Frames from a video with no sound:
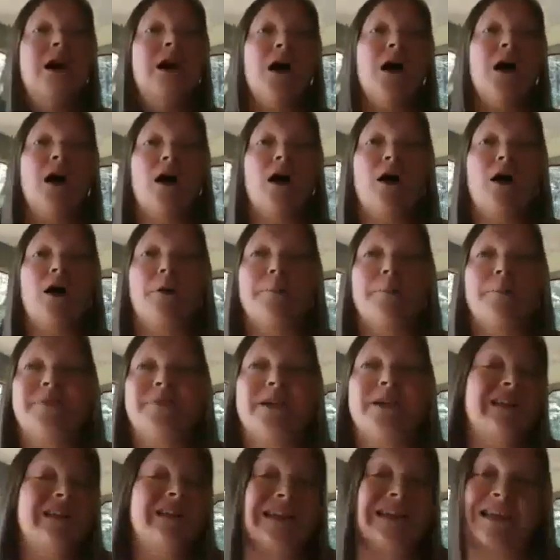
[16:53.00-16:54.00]

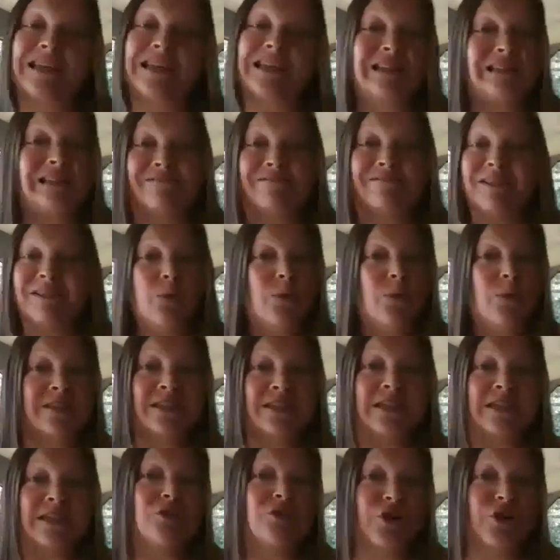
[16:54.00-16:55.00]
Then he
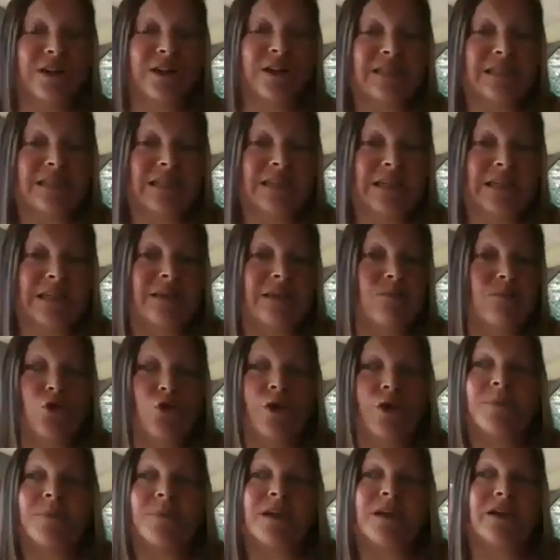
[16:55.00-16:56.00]
wasn't interested
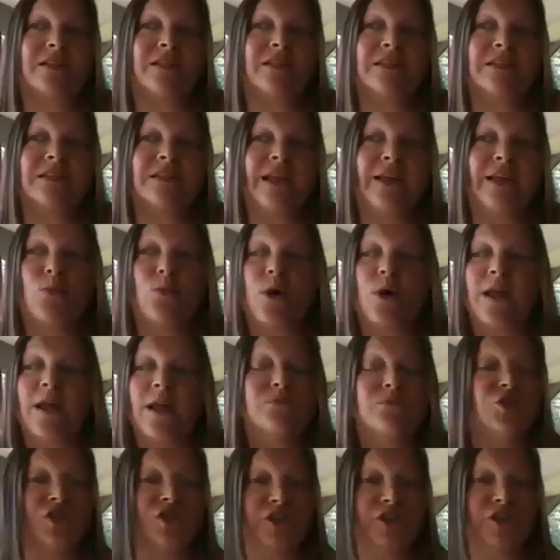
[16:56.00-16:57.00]
anymore, because he's like, well,
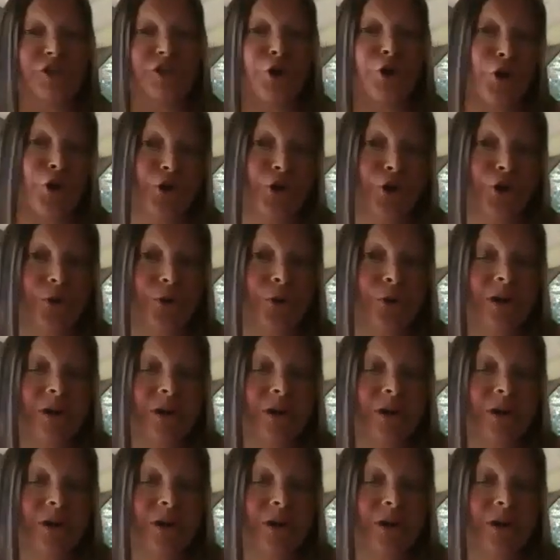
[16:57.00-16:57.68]
I'm just going to hurt you.